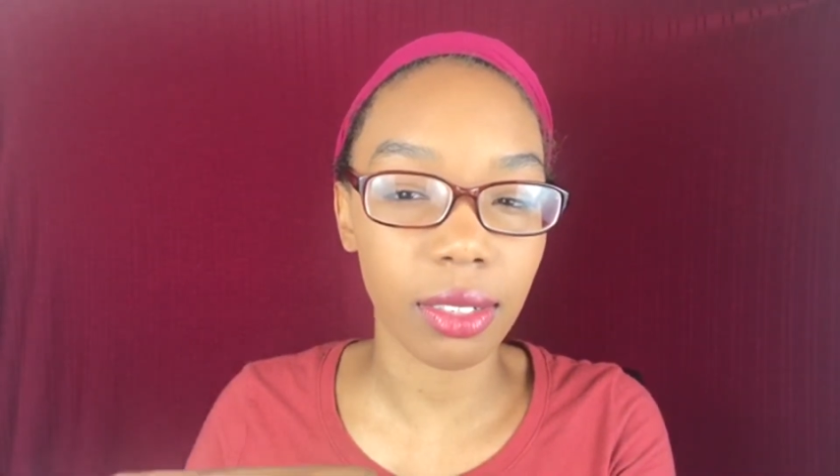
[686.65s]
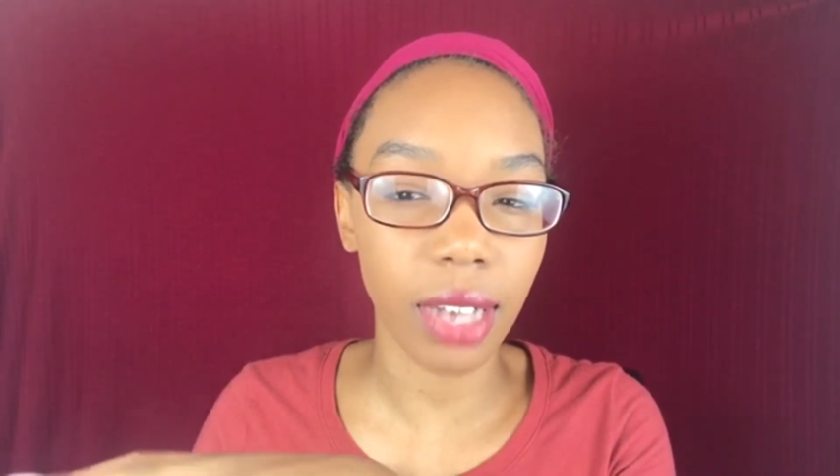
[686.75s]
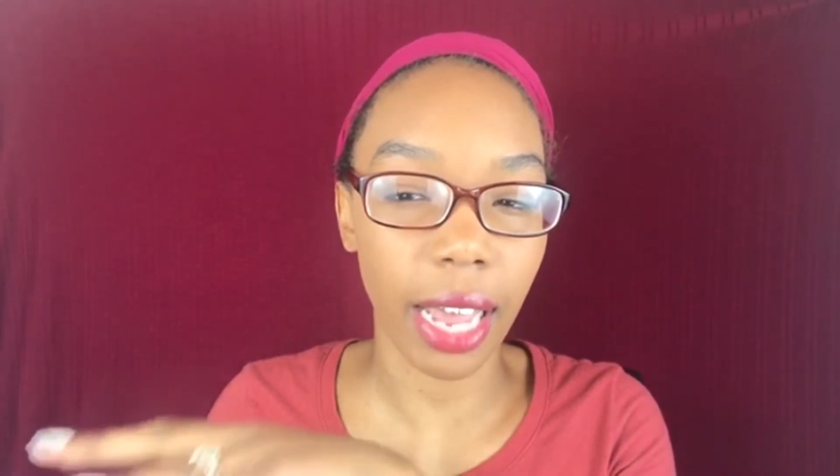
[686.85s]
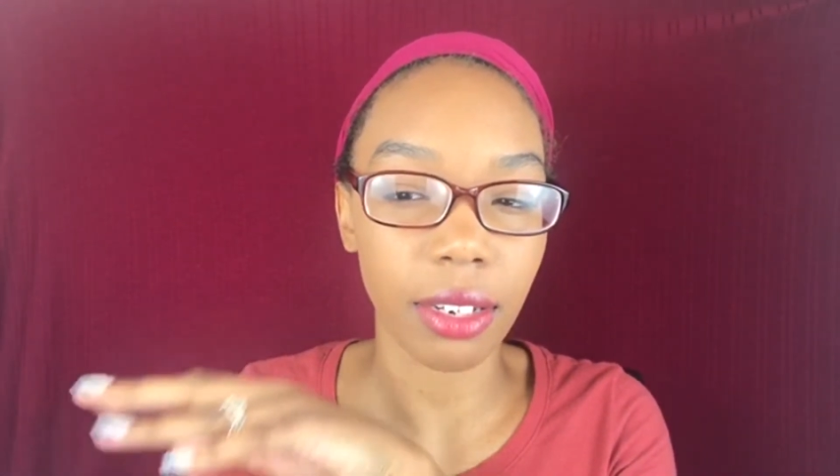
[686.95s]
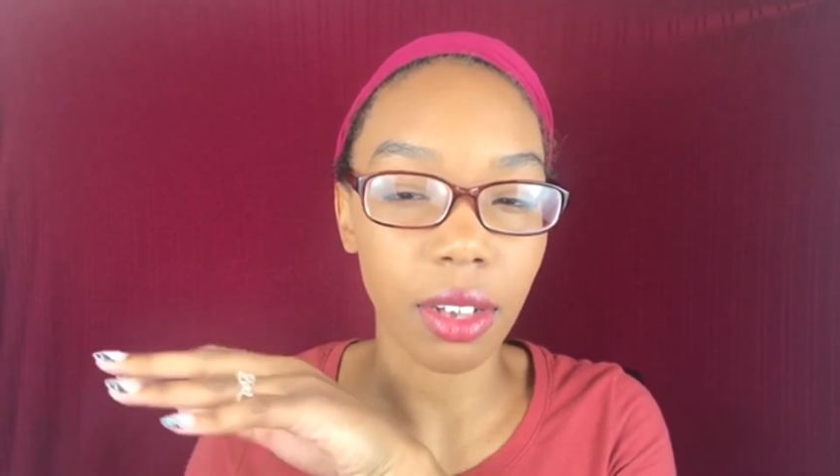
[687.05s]

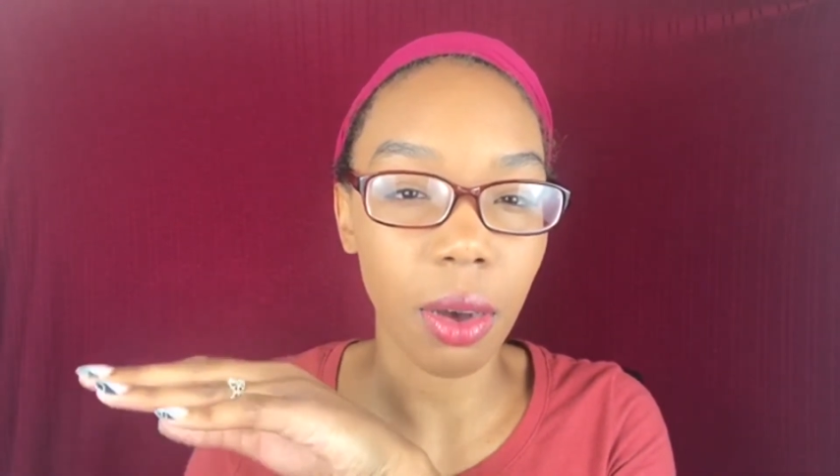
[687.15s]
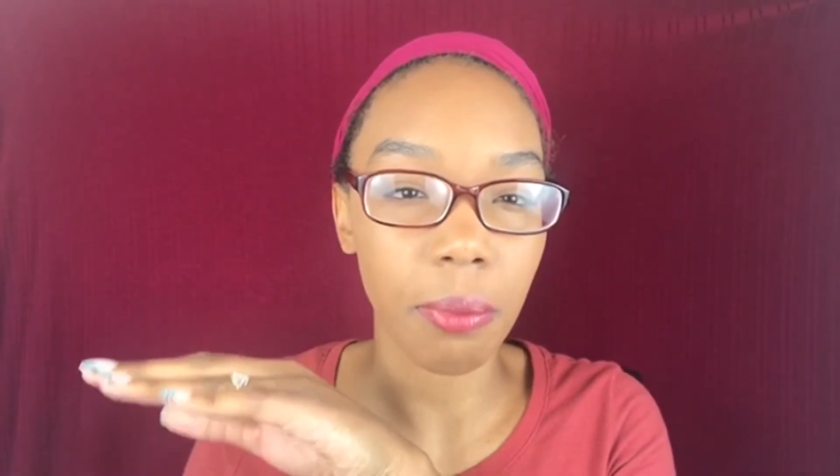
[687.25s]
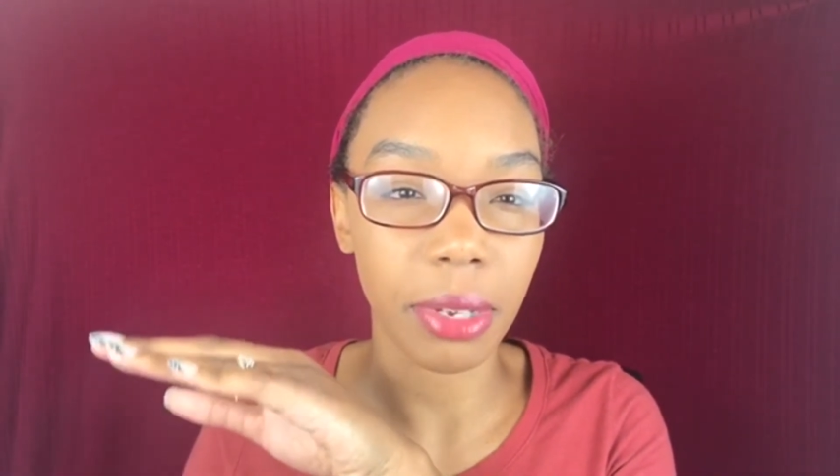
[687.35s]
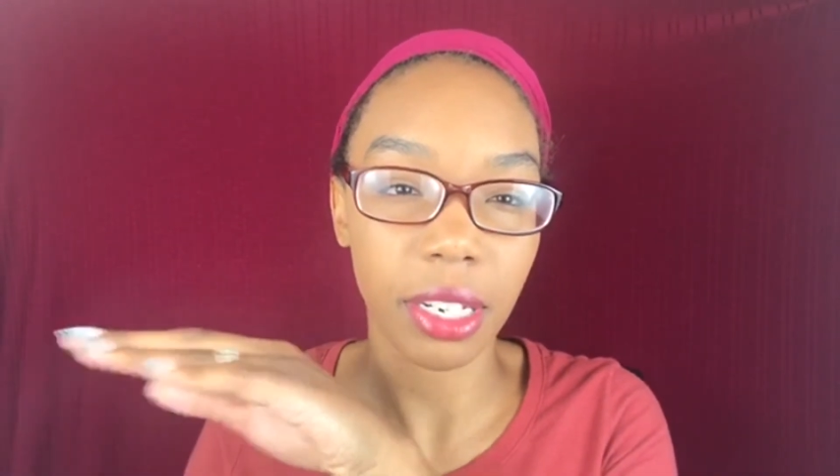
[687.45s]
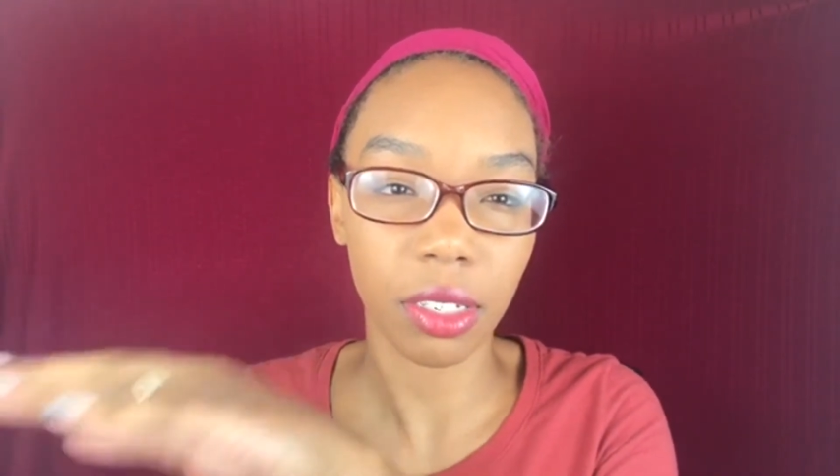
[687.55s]
Like,
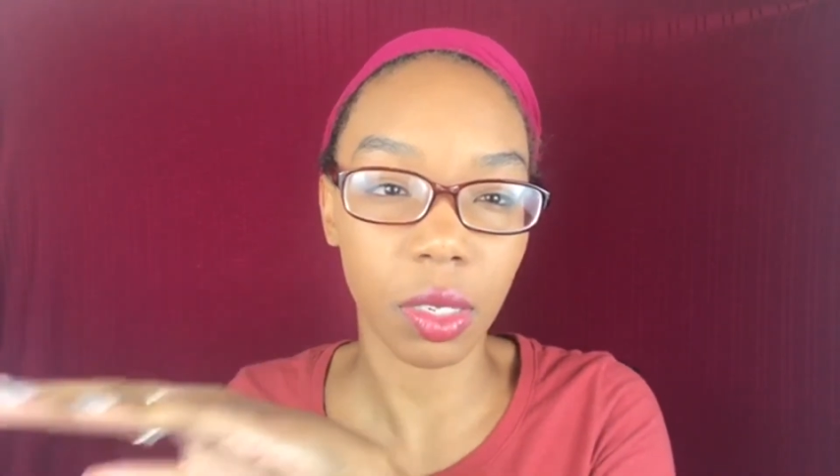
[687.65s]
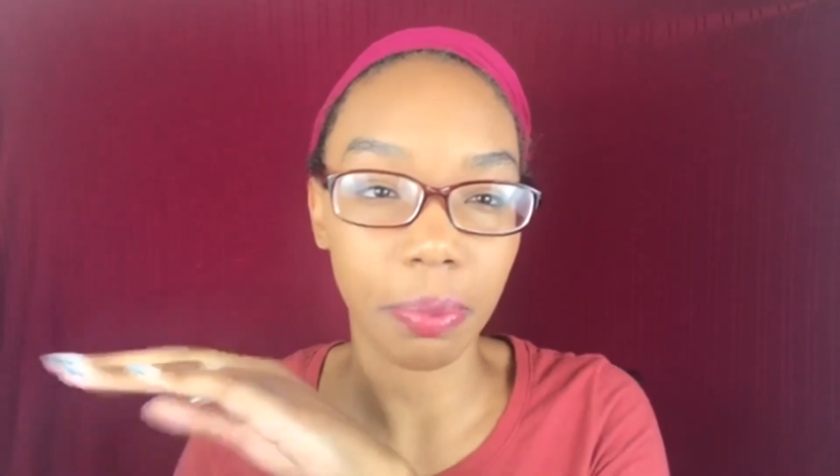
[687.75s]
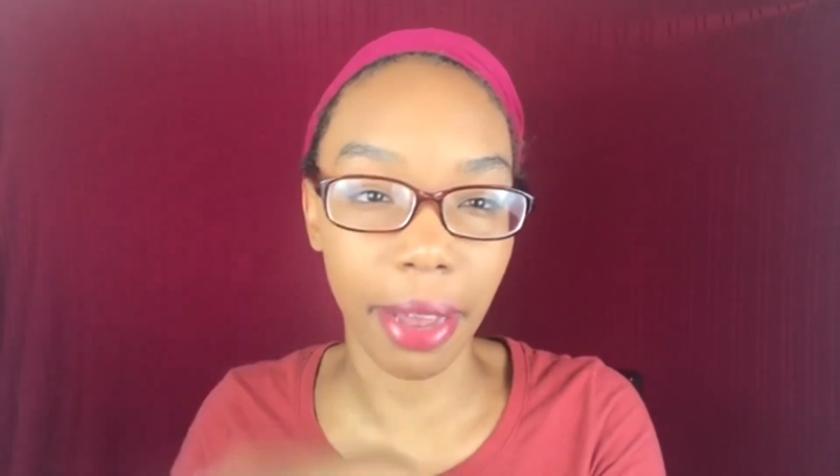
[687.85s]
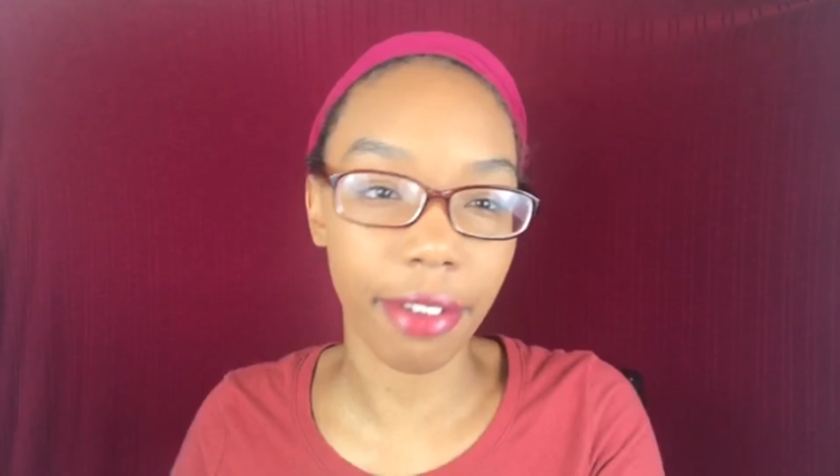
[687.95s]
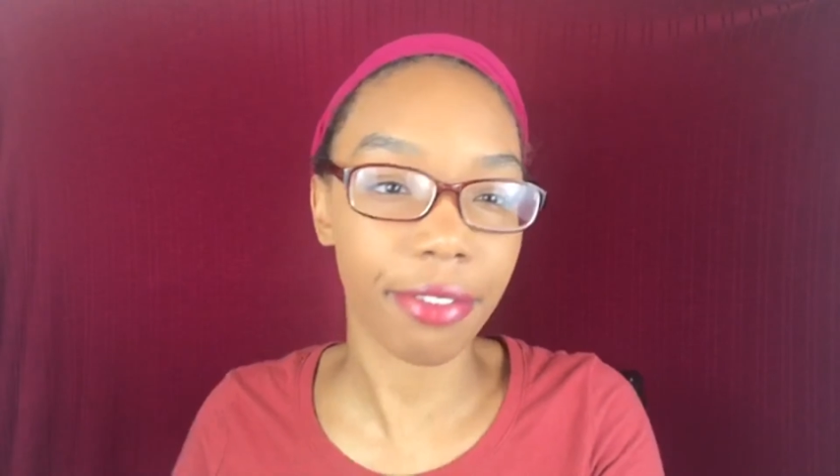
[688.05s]
don't be
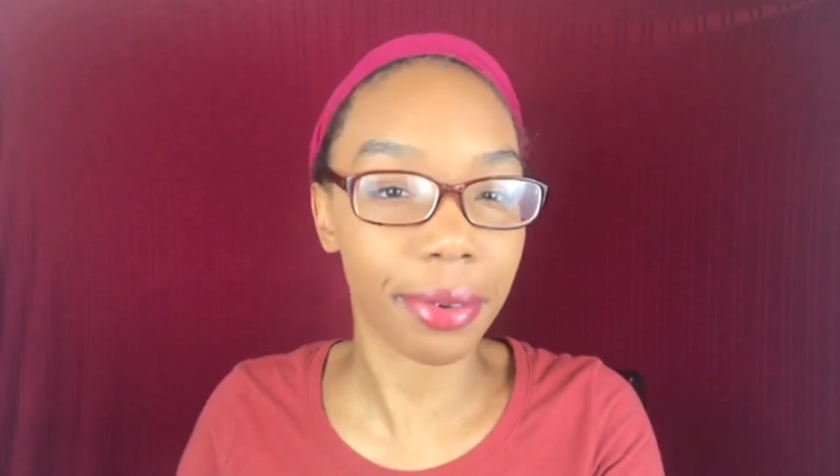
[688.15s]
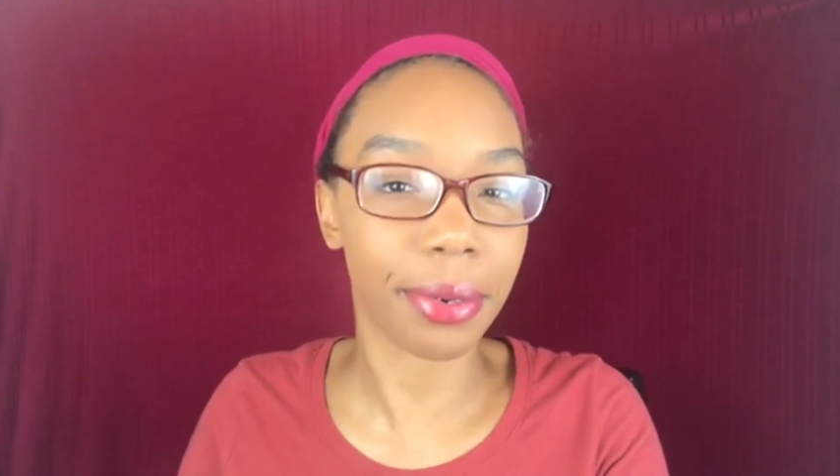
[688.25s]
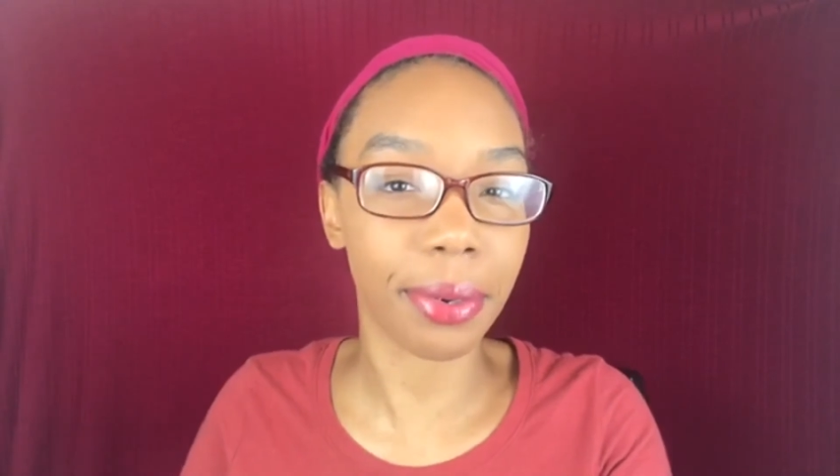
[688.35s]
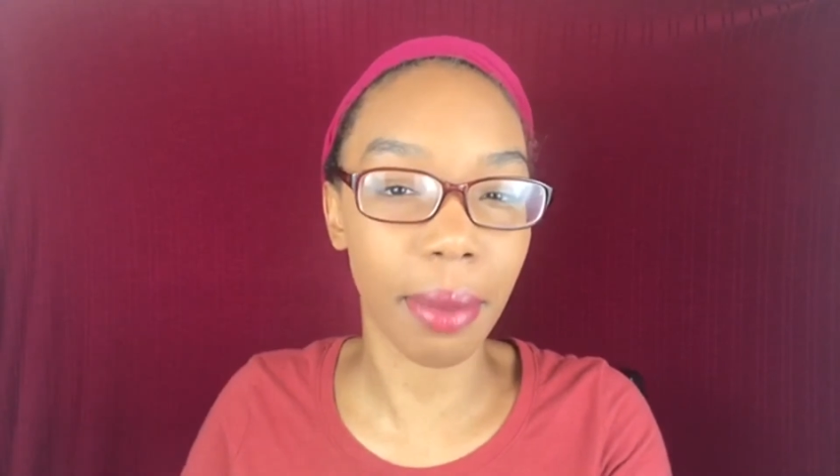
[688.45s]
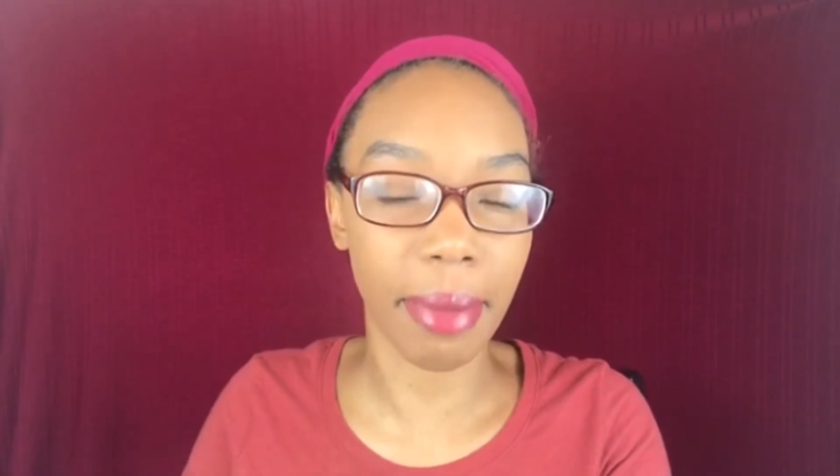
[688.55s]

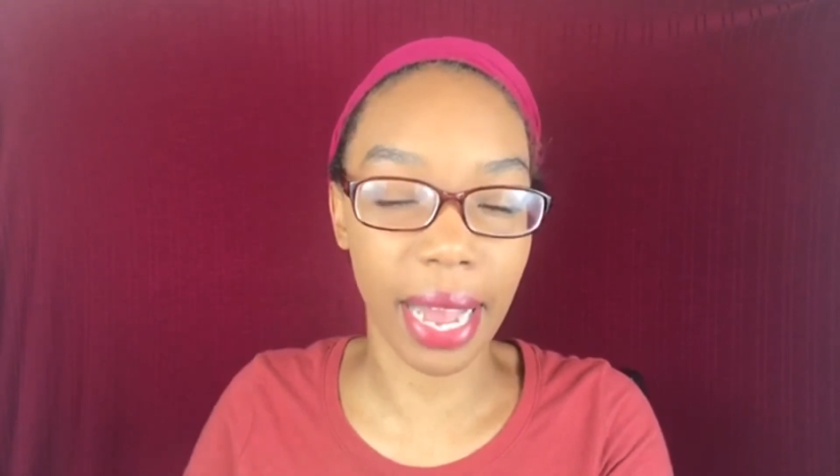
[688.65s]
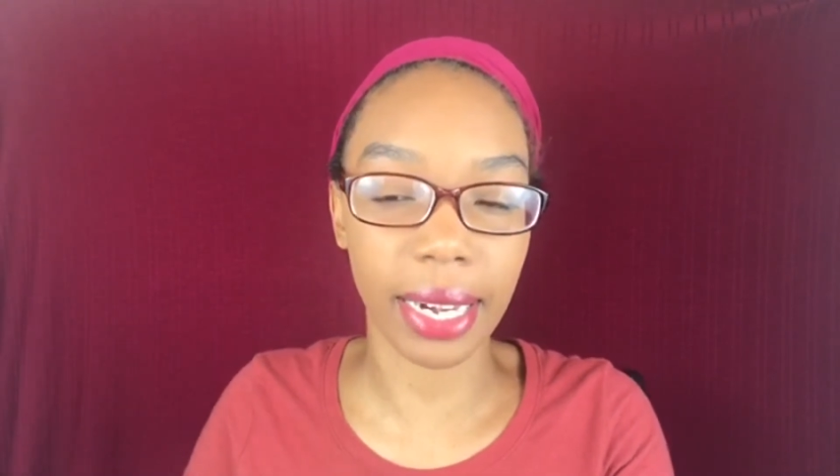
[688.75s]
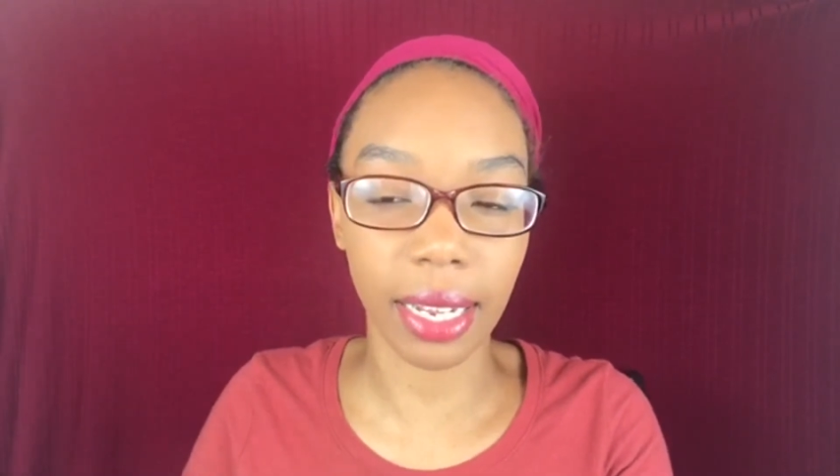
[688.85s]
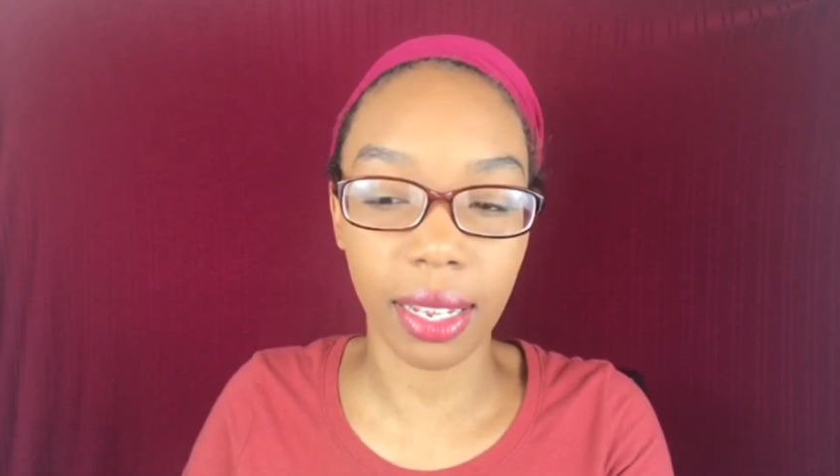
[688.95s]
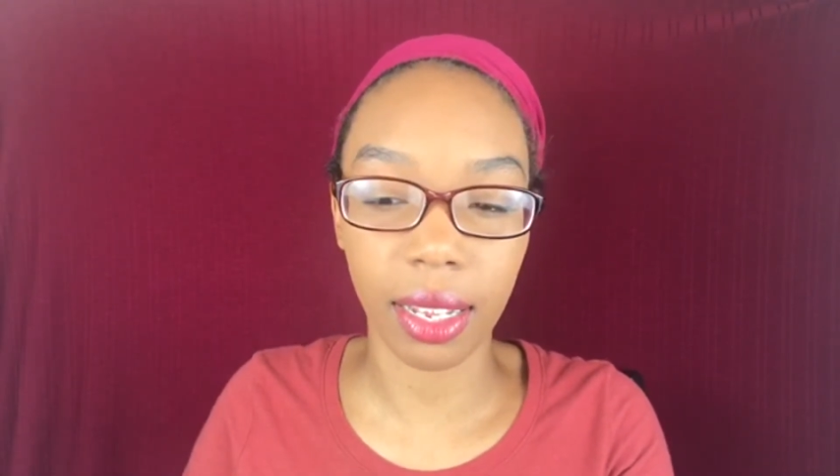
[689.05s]
disrespectful about
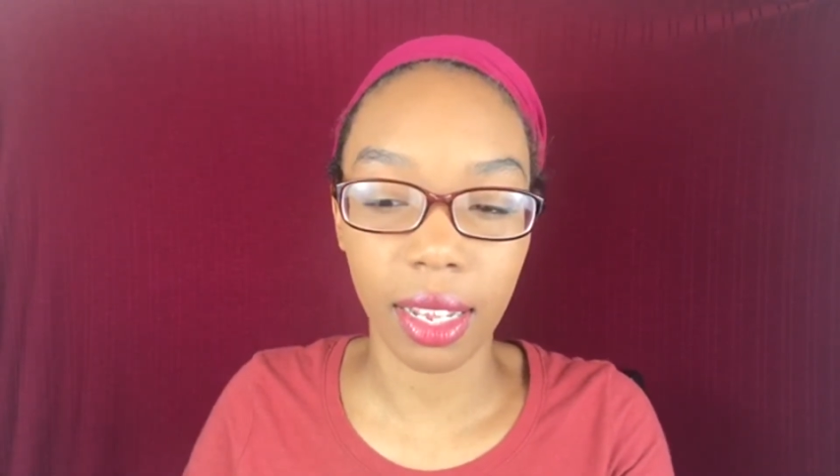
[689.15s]
it.